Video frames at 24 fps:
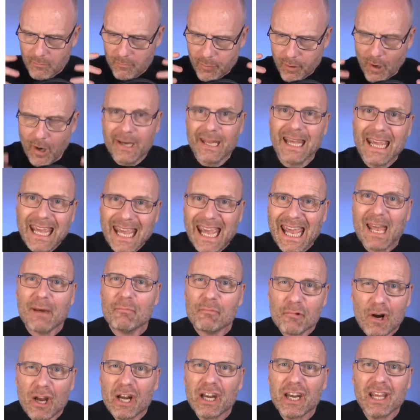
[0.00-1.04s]
body
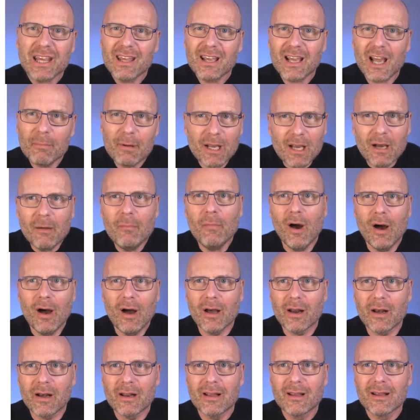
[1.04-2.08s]
cam running. I mean, come
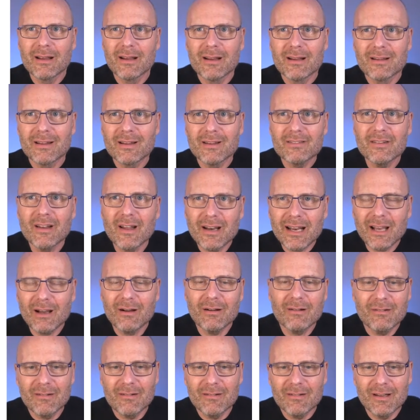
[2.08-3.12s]
on. It's not
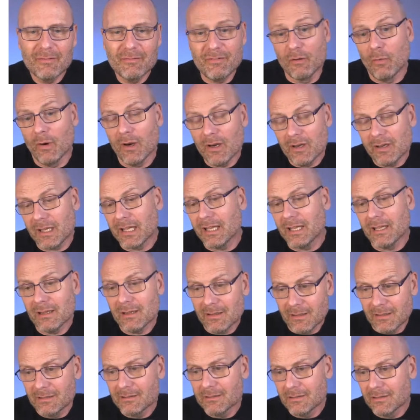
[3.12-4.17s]
how, if he wanted to
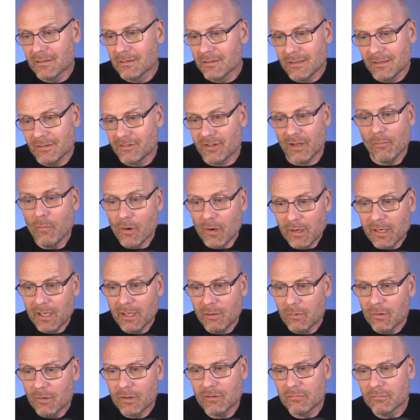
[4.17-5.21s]
kill someone,
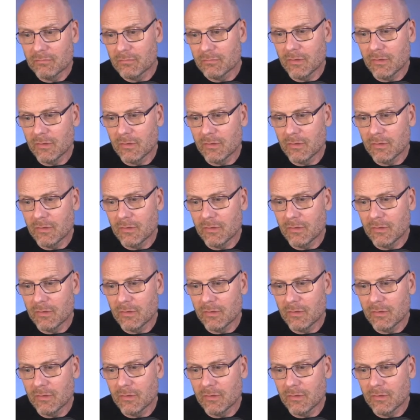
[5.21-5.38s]
he would,